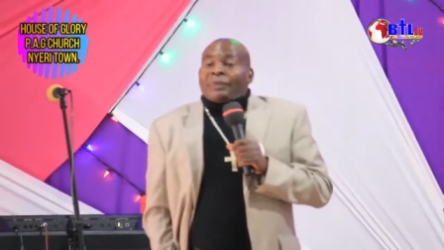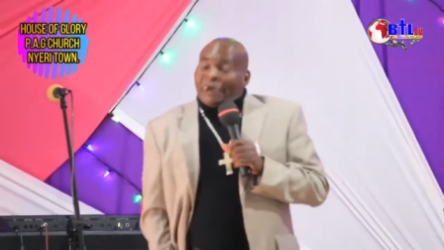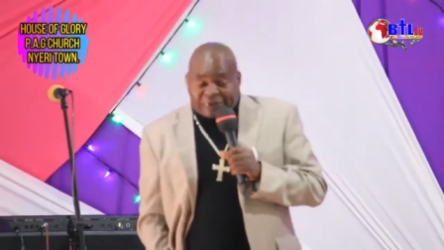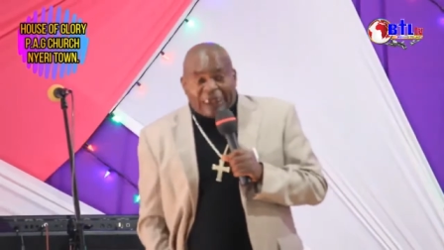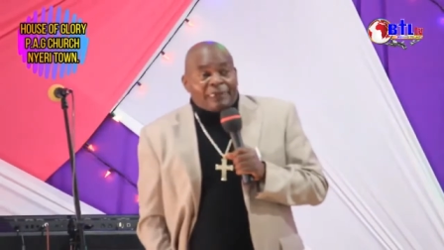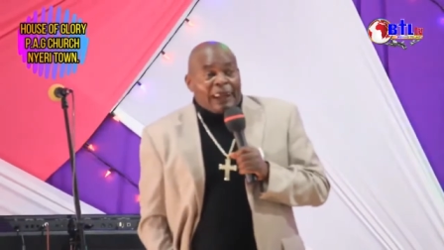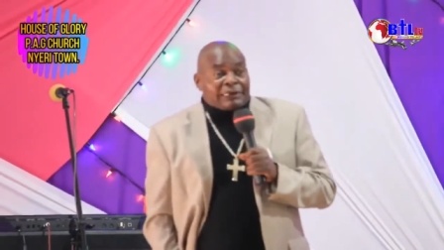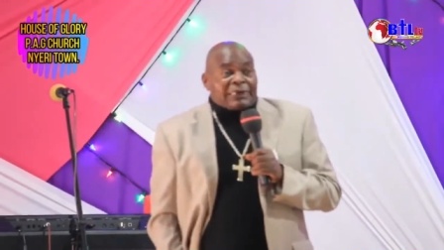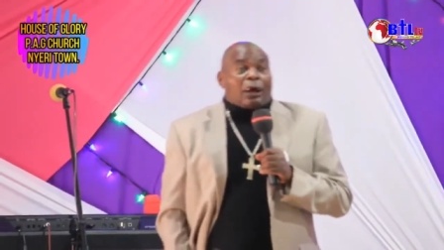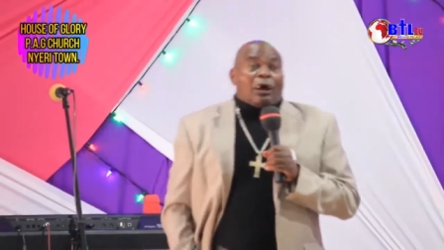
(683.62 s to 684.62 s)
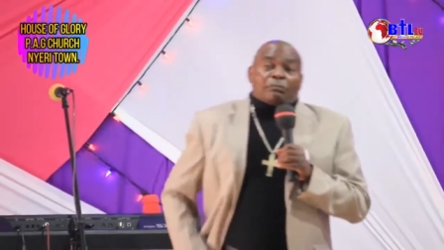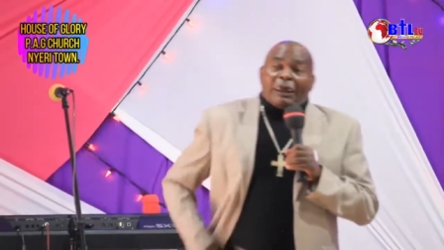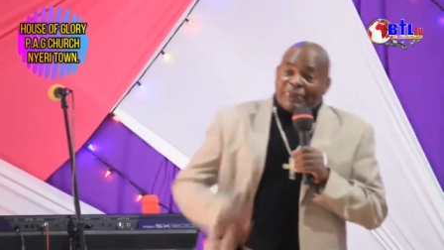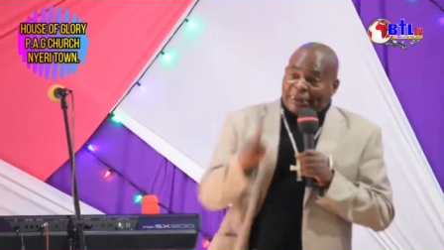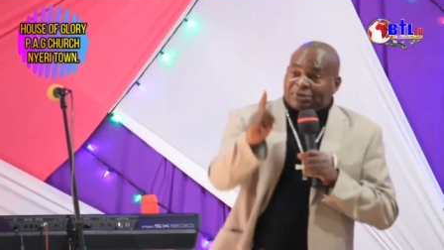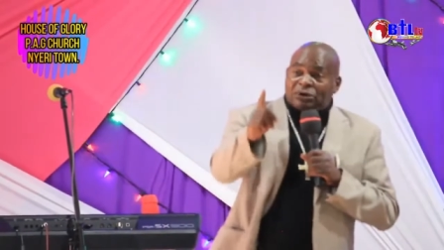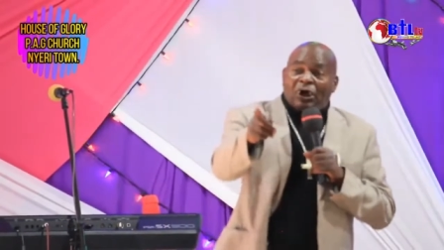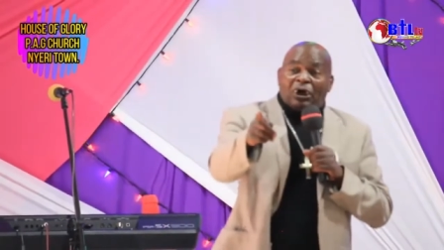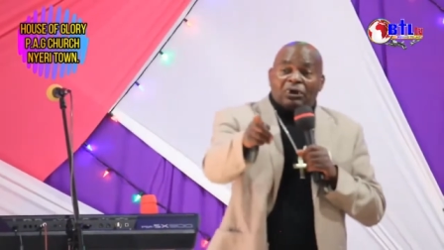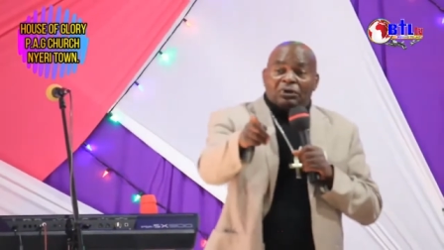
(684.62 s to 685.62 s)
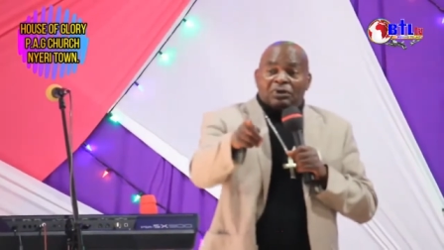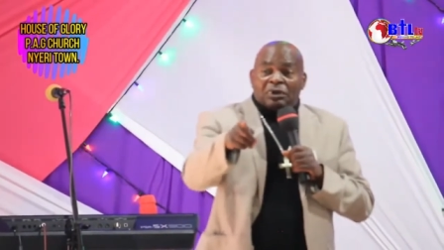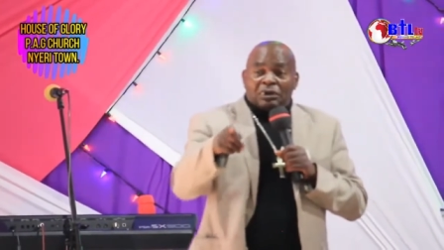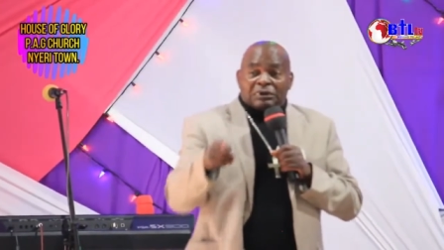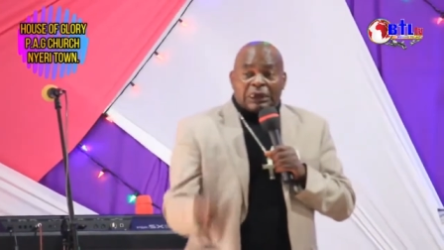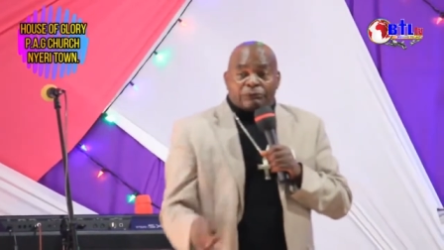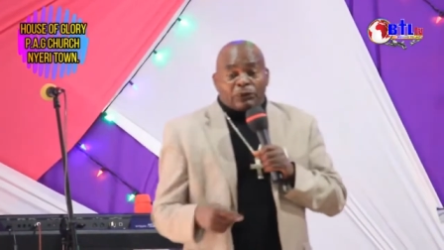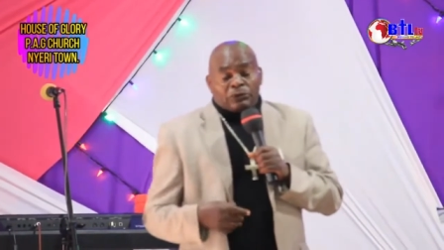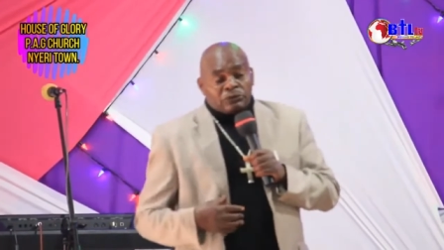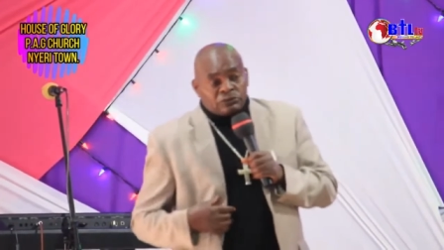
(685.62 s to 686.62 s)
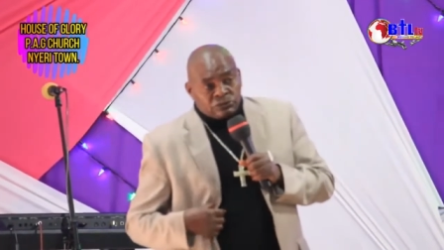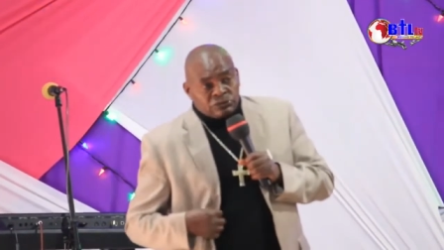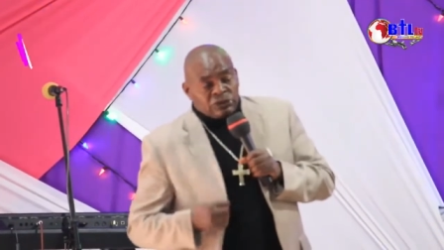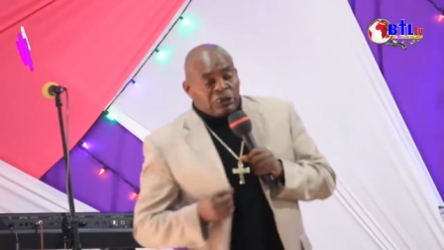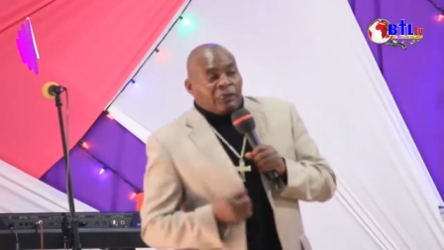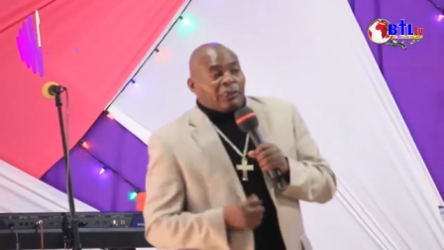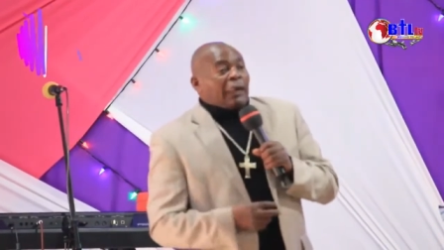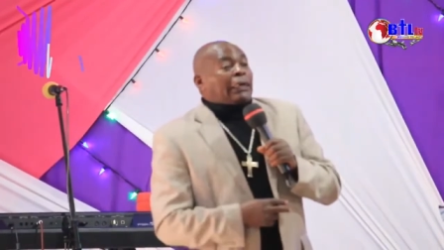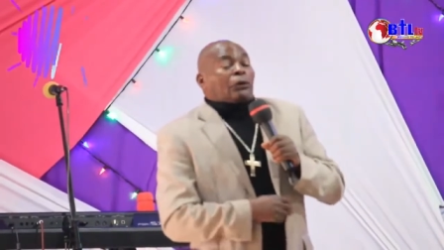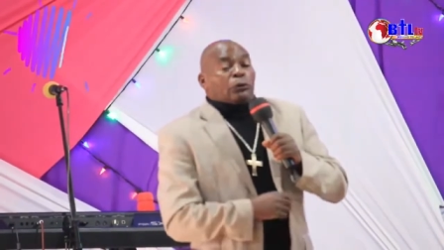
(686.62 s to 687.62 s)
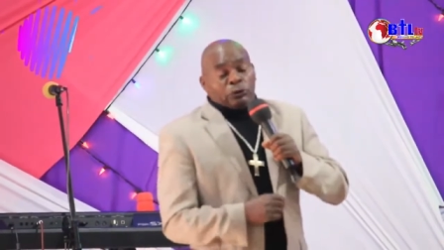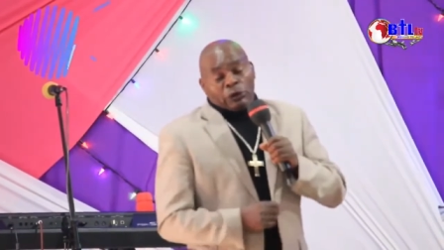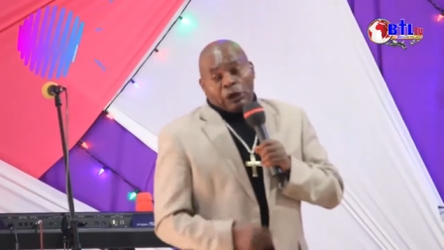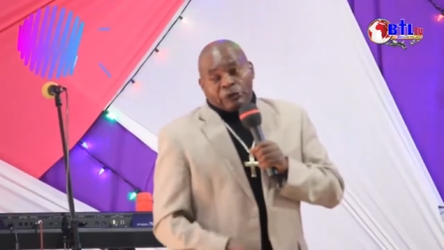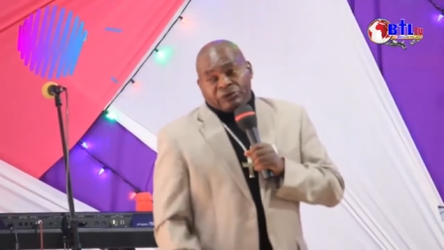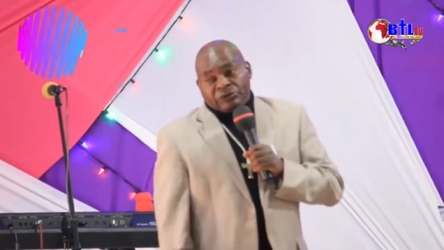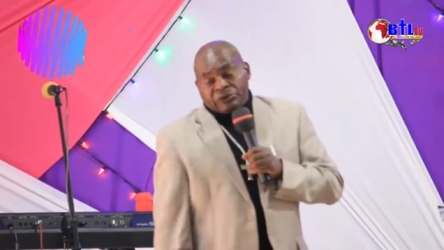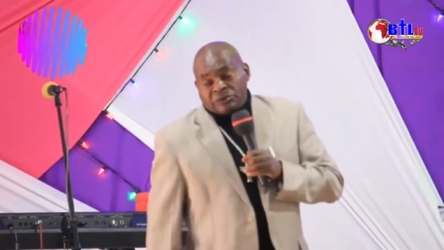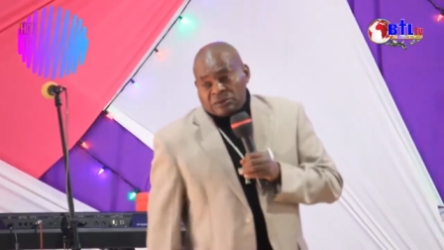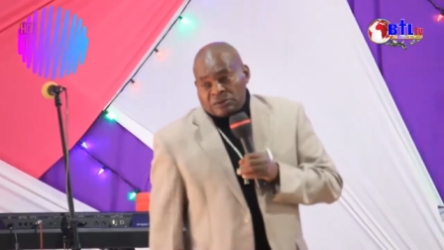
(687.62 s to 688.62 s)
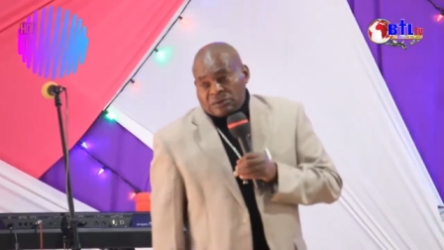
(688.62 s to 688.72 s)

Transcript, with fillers: They say there is a God, but there is no devil. The Kikuyu gods.